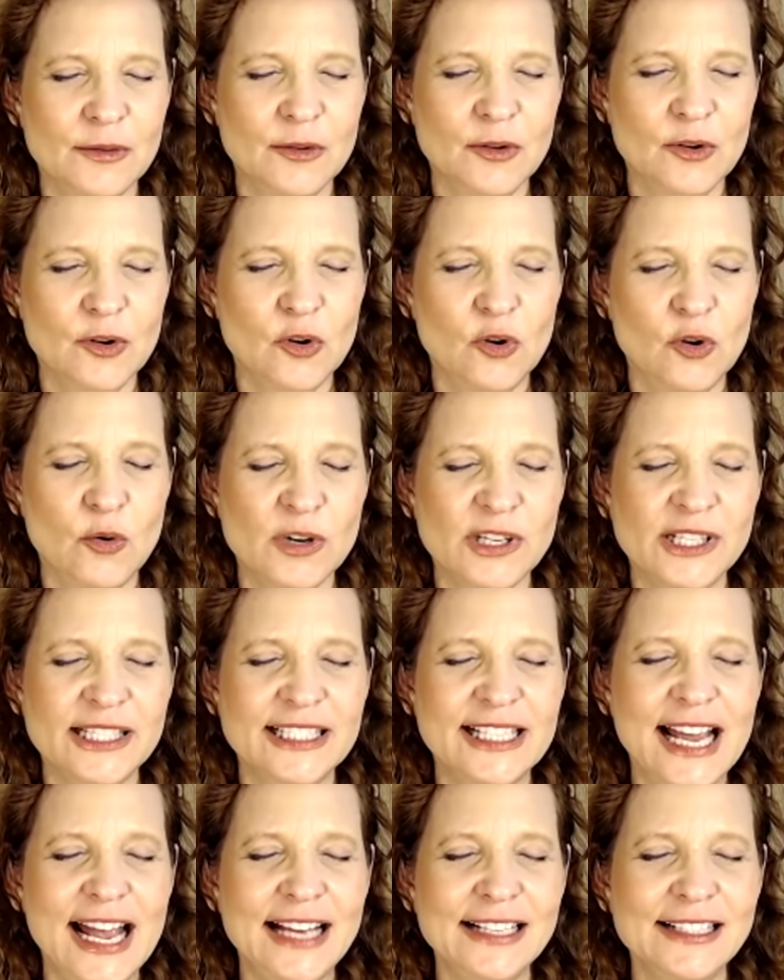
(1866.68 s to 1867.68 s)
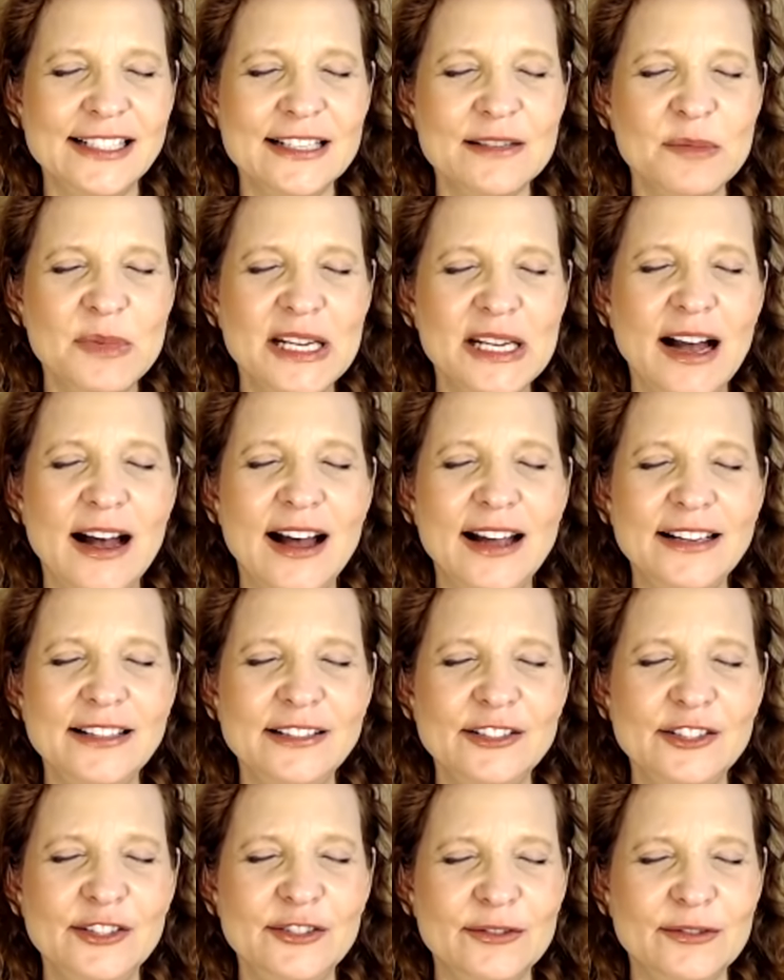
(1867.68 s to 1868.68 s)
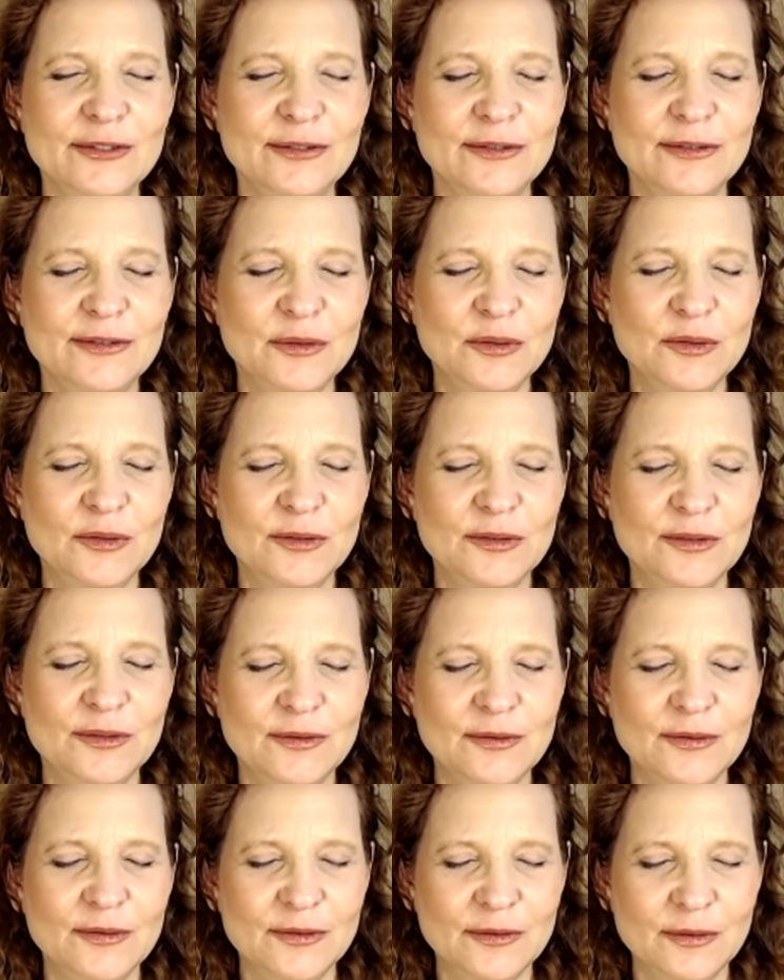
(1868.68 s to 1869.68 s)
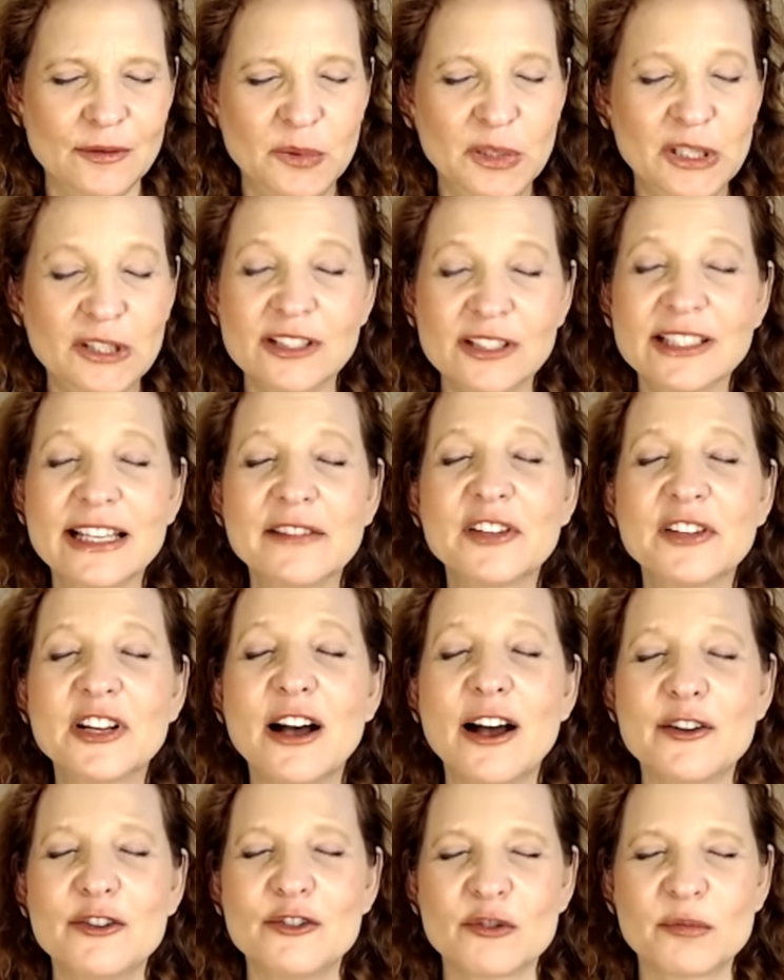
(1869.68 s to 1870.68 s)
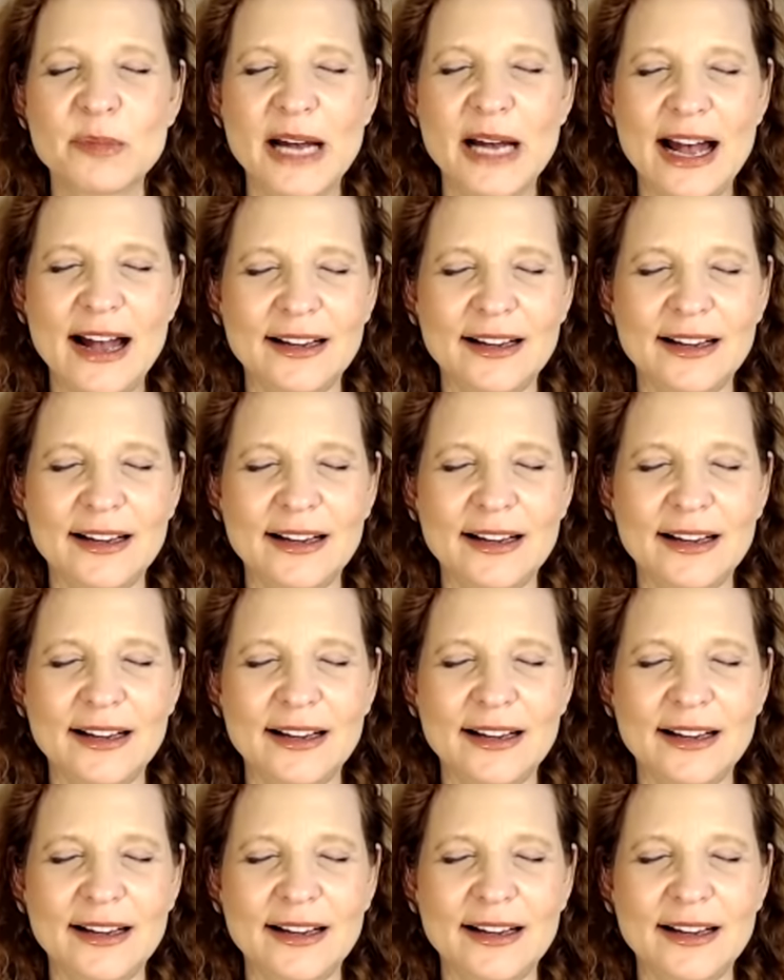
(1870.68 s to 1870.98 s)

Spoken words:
who are standing behind you because they've got your back.